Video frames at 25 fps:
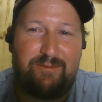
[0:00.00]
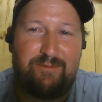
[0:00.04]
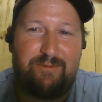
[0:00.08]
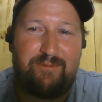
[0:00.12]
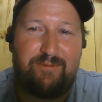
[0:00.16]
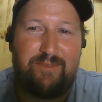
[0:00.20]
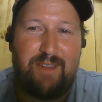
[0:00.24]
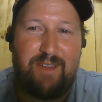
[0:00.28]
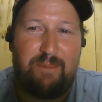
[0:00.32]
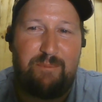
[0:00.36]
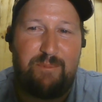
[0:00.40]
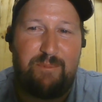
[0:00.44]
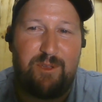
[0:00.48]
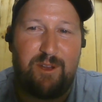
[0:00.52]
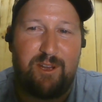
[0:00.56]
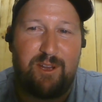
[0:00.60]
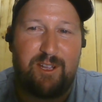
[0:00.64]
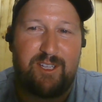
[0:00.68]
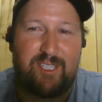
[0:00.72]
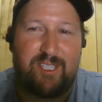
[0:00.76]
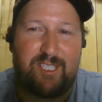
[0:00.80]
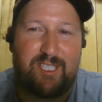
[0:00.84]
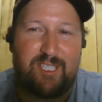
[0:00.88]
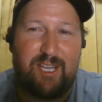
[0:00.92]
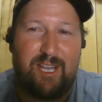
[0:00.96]

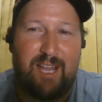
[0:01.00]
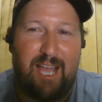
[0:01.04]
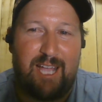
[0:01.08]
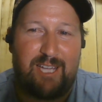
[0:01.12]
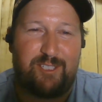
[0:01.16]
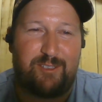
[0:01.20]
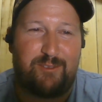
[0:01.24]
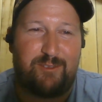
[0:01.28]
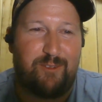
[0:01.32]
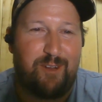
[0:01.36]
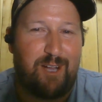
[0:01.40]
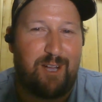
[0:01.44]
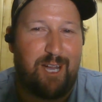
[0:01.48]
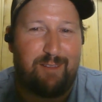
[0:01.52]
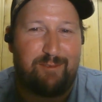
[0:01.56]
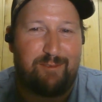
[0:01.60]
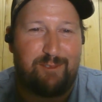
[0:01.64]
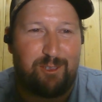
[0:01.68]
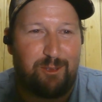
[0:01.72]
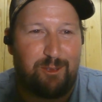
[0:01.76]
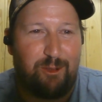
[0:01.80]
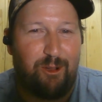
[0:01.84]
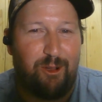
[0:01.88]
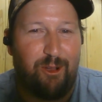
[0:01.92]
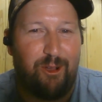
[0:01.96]
fabulous lush
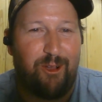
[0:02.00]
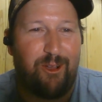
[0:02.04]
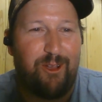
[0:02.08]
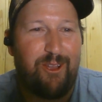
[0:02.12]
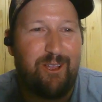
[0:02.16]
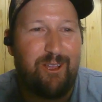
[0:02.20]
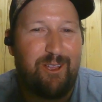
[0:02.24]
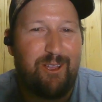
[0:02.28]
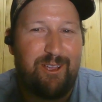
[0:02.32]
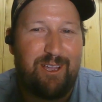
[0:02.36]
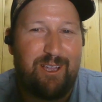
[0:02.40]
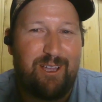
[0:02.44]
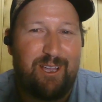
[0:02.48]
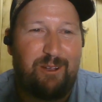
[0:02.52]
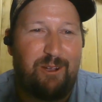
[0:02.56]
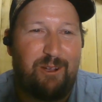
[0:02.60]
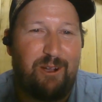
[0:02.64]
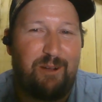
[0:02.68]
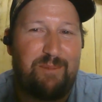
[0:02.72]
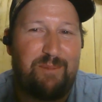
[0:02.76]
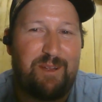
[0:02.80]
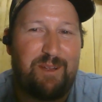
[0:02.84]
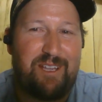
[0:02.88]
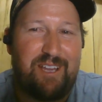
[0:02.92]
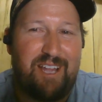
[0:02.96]
5-star
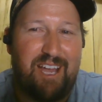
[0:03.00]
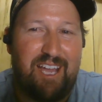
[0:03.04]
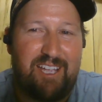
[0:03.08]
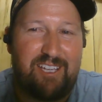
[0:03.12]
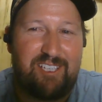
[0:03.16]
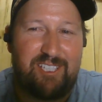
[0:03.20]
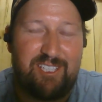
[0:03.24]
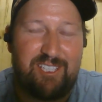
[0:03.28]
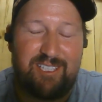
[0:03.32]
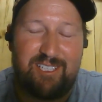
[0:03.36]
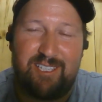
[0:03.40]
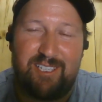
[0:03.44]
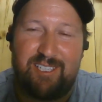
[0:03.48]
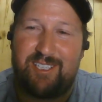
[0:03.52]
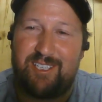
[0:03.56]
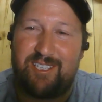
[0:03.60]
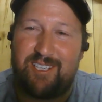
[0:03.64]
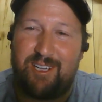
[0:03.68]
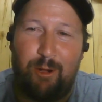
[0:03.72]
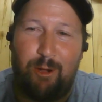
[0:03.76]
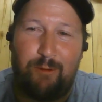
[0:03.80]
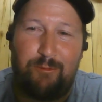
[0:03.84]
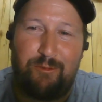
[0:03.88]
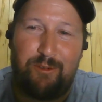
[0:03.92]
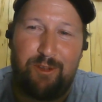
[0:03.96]
accommodation. It's
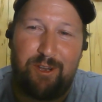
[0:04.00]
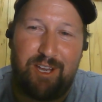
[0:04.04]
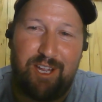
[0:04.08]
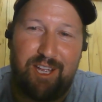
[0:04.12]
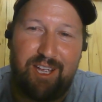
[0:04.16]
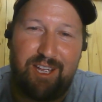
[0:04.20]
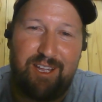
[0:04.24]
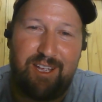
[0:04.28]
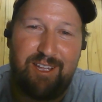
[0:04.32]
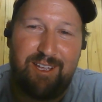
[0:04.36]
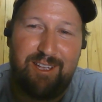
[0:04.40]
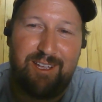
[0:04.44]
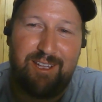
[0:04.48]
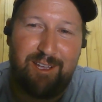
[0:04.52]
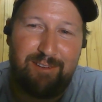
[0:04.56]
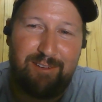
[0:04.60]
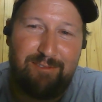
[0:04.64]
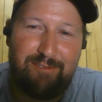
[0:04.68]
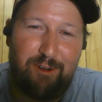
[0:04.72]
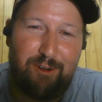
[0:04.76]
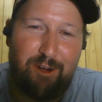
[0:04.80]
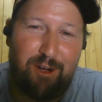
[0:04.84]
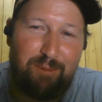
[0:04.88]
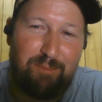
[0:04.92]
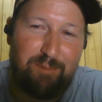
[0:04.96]
often a
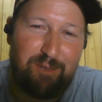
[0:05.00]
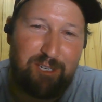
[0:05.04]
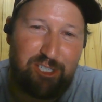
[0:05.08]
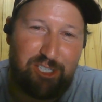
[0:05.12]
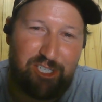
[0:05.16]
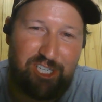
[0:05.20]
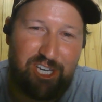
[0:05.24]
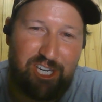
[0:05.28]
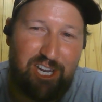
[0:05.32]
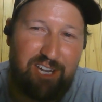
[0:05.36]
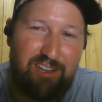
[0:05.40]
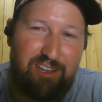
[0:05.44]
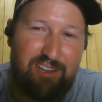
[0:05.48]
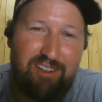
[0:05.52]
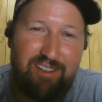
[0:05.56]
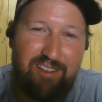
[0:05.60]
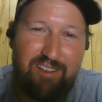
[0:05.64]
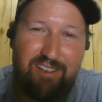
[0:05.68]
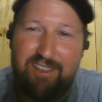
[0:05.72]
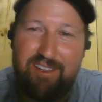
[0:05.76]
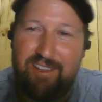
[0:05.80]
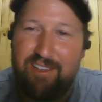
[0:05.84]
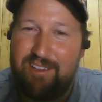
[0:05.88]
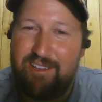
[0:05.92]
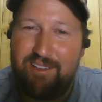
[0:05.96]
farmer's shed
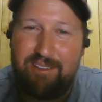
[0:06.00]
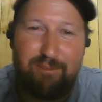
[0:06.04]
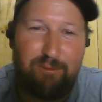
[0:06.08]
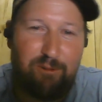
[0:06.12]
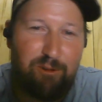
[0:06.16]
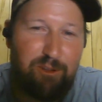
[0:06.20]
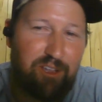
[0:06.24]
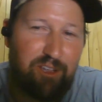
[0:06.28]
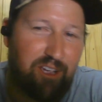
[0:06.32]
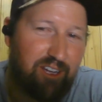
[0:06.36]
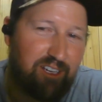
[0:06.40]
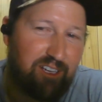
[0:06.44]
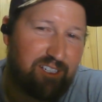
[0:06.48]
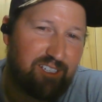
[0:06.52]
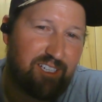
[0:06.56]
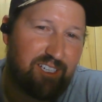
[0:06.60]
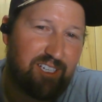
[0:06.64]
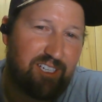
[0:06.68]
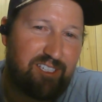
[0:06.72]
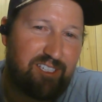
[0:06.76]
or you actually in